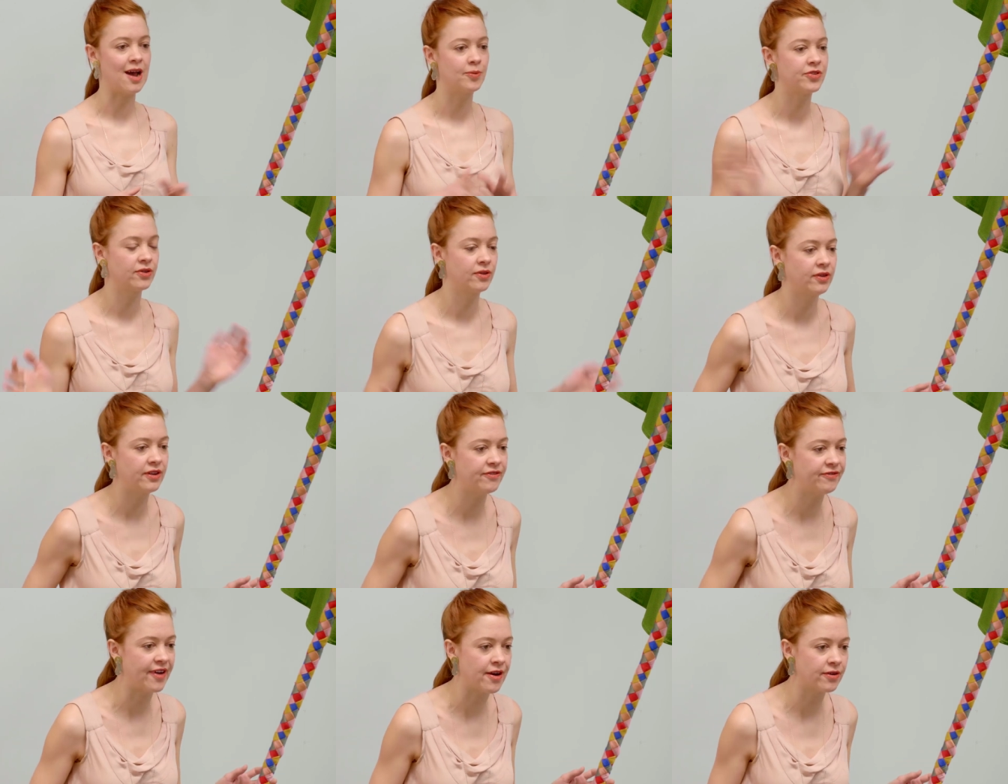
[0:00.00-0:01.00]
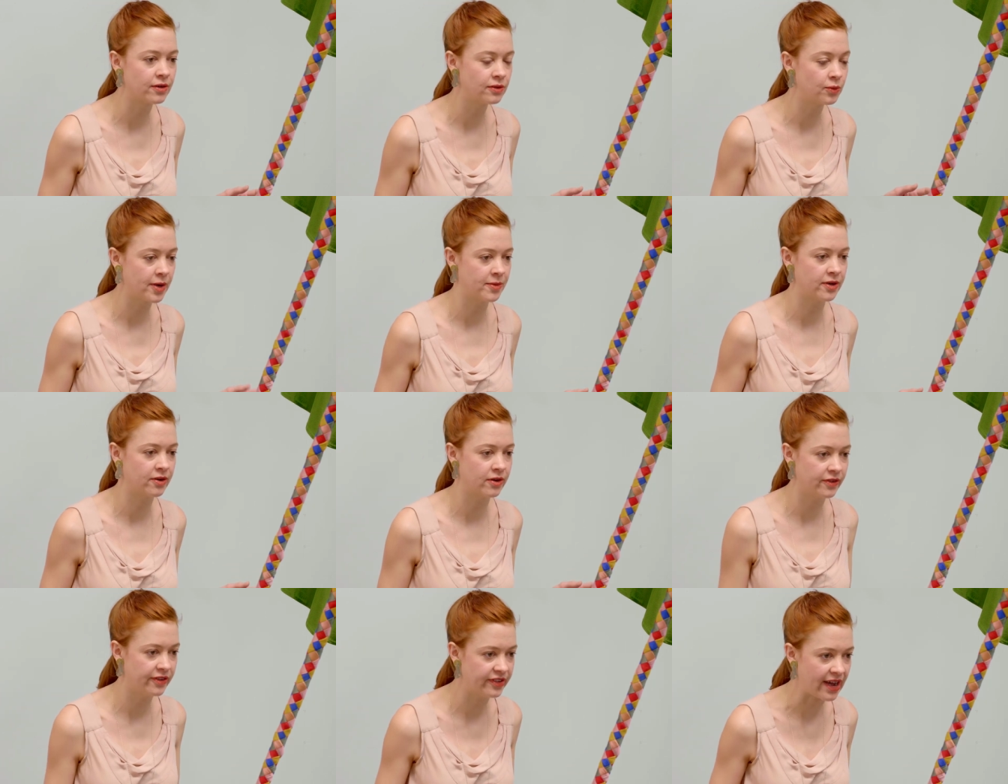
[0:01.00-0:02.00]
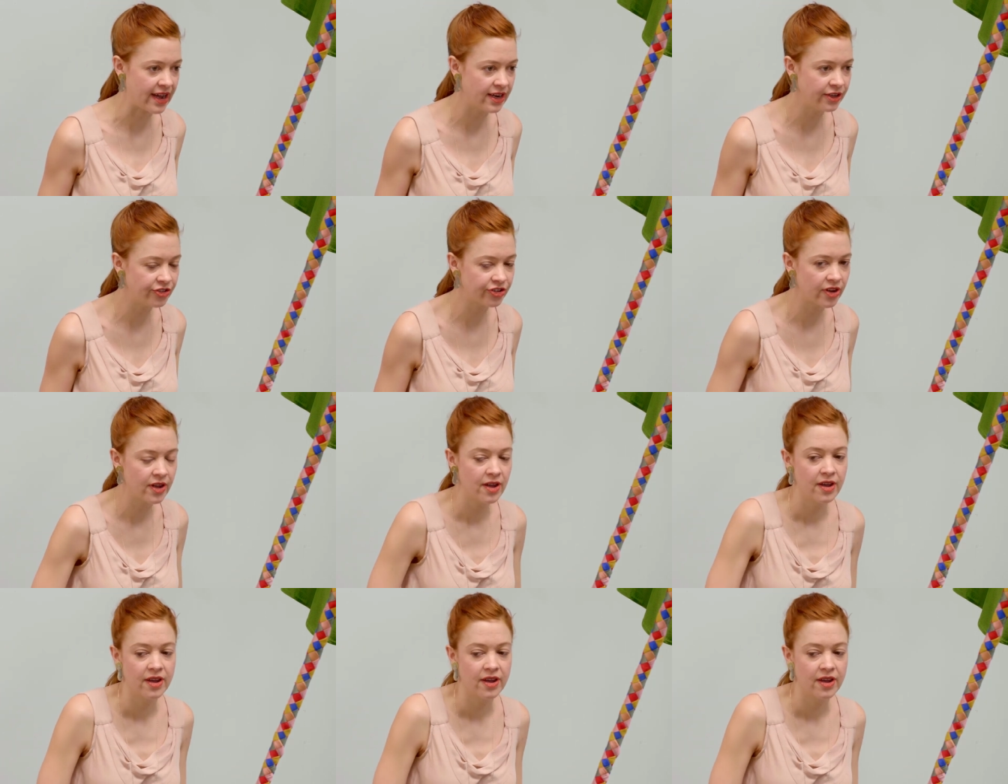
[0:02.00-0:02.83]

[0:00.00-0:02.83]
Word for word: absolutely feral women on stage,